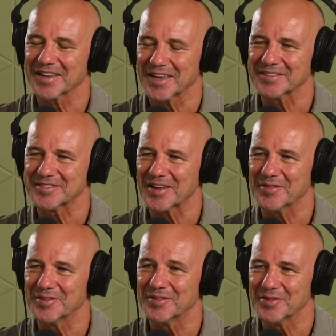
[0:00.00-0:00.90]
Okay,
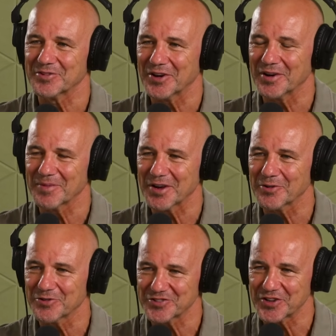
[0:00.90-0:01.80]
so the
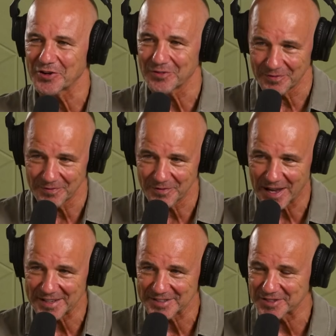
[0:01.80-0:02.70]
old style
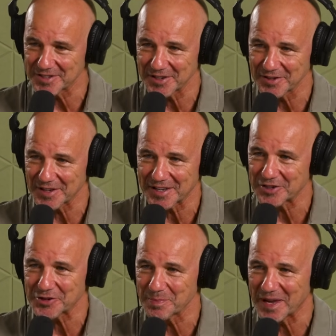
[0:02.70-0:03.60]
fans you'd see on a
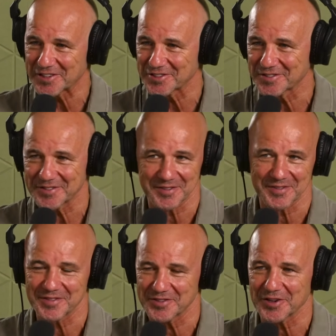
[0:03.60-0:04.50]
kitchen bench,
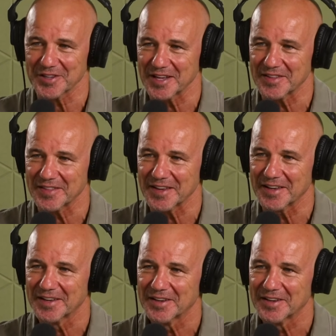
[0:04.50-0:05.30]
just circulating the air.